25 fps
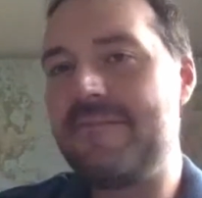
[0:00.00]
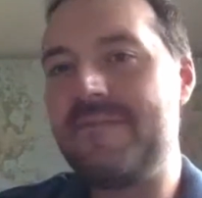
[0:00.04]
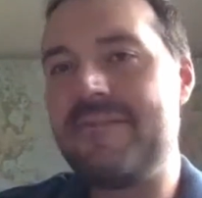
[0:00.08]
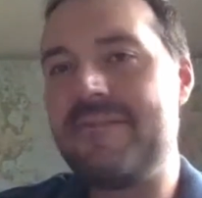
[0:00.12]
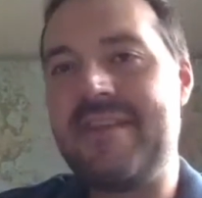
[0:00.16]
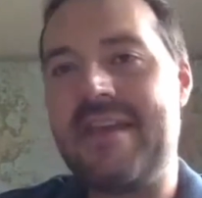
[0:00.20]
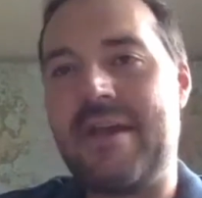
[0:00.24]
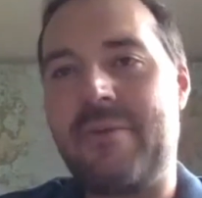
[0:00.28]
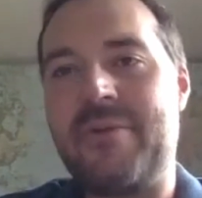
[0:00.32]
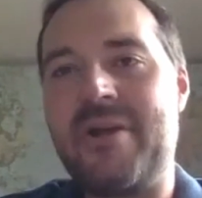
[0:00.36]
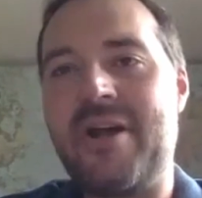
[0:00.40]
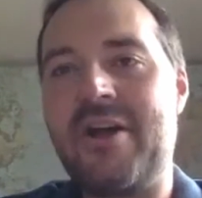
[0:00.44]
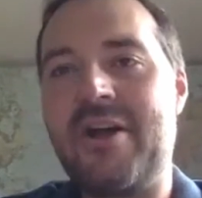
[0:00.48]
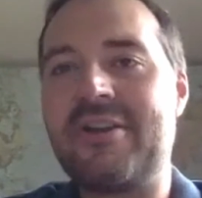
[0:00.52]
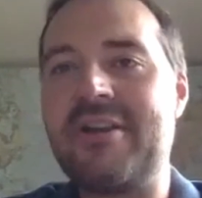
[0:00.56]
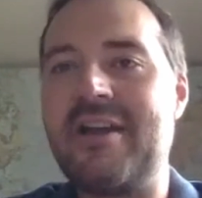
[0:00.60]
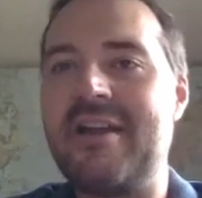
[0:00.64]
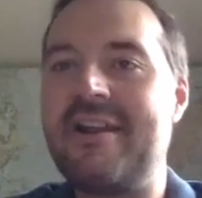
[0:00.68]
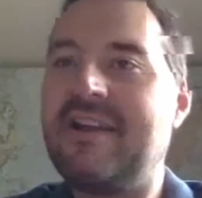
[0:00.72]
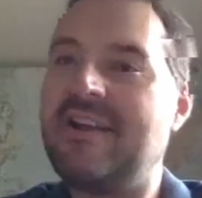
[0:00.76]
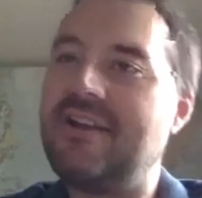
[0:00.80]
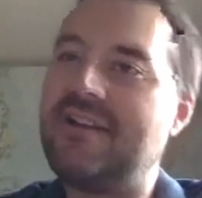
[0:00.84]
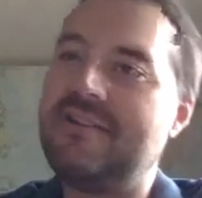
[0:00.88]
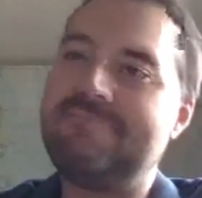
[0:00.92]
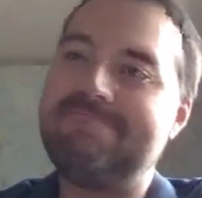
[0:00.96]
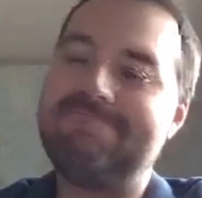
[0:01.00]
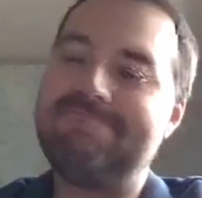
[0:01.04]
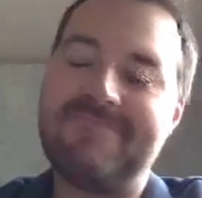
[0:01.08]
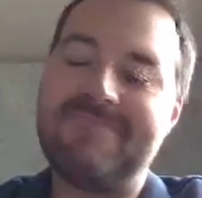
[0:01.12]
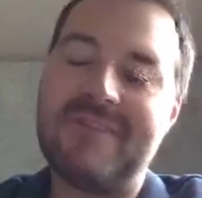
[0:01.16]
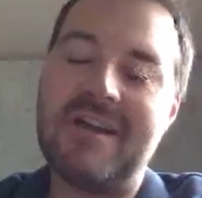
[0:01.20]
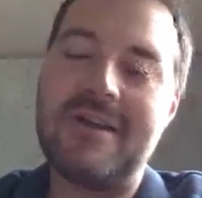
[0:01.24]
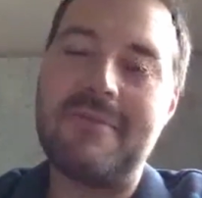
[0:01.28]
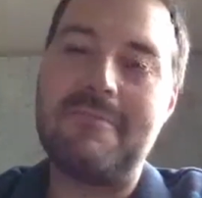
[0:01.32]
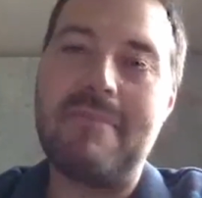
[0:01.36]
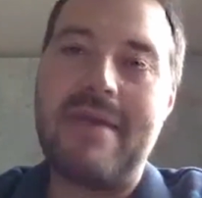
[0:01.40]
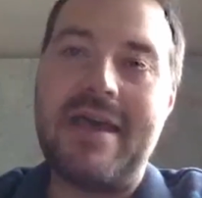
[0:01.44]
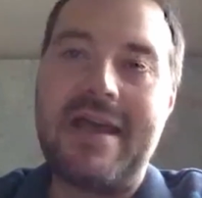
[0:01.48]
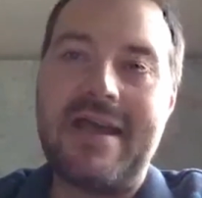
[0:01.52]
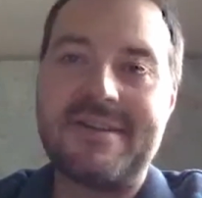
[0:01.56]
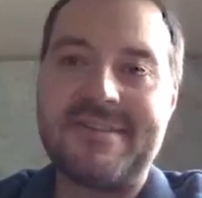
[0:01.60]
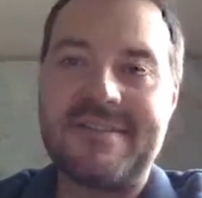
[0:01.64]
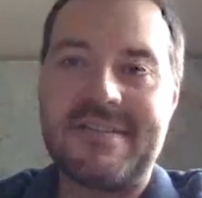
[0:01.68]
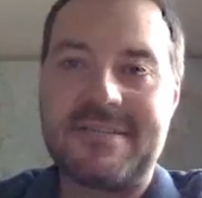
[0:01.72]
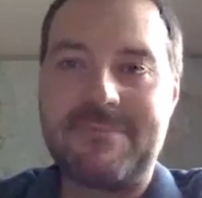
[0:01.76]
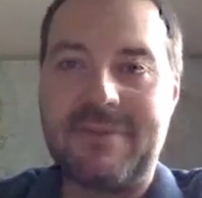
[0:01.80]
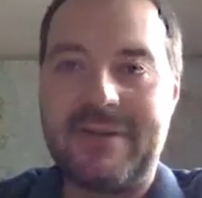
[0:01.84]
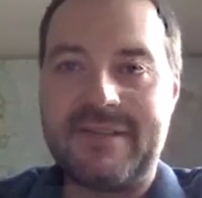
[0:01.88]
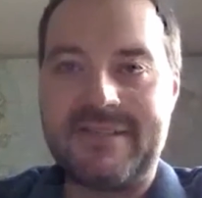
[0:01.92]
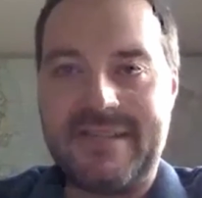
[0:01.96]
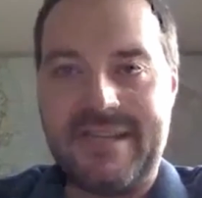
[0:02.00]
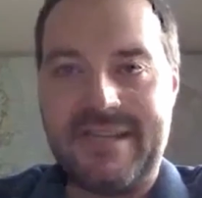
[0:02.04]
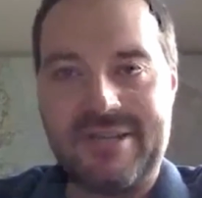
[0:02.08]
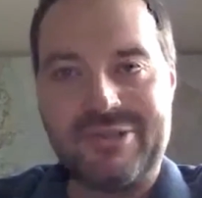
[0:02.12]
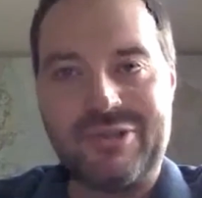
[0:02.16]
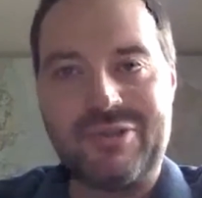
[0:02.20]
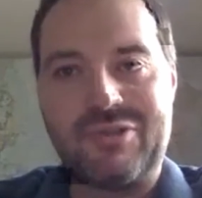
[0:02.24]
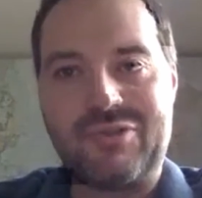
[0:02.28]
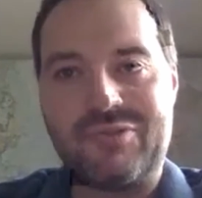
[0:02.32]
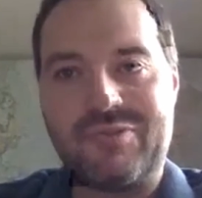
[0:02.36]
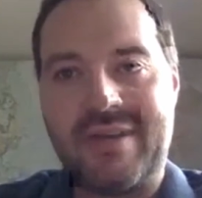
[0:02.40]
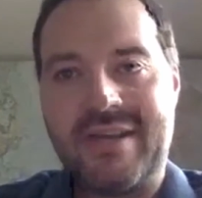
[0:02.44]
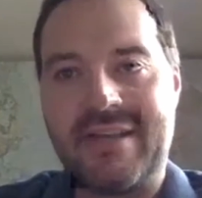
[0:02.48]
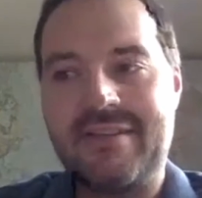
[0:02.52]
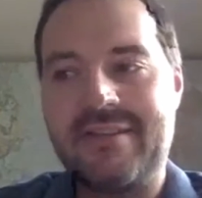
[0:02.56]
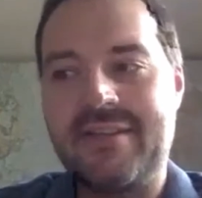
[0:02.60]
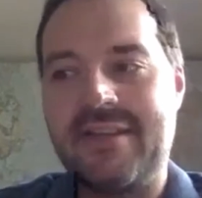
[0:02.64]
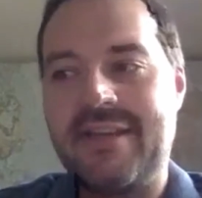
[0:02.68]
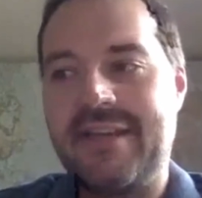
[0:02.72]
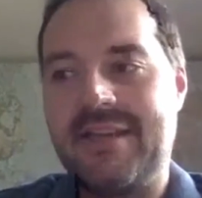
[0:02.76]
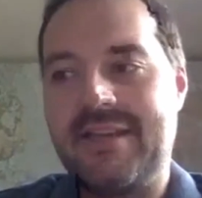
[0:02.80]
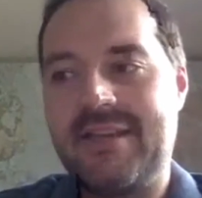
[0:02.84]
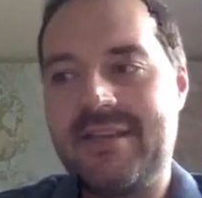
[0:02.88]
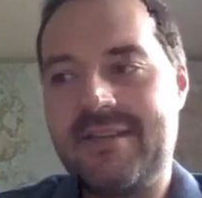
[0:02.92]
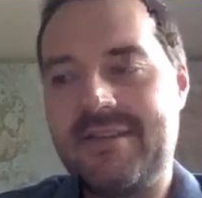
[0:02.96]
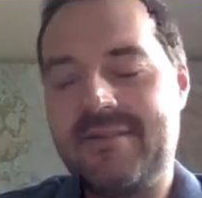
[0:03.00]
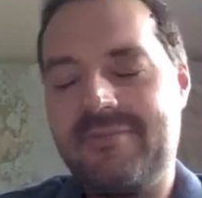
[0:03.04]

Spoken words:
yeah, we all kind of gotta manage expectations, right? Like,